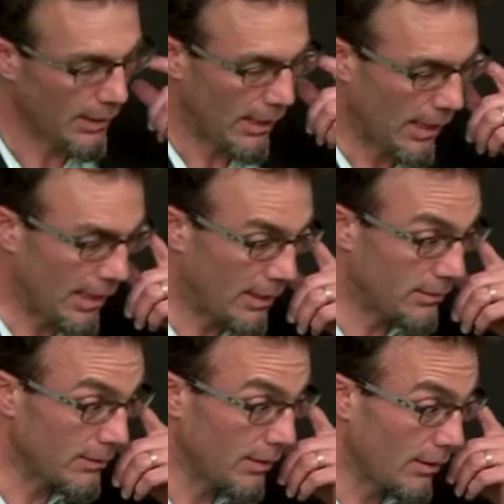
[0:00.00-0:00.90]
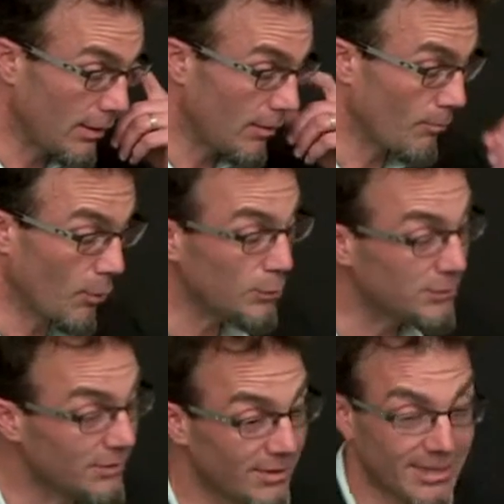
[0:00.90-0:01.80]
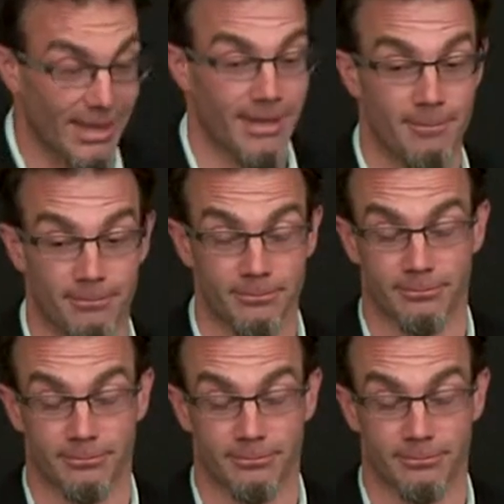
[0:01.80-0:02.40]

And most of the time,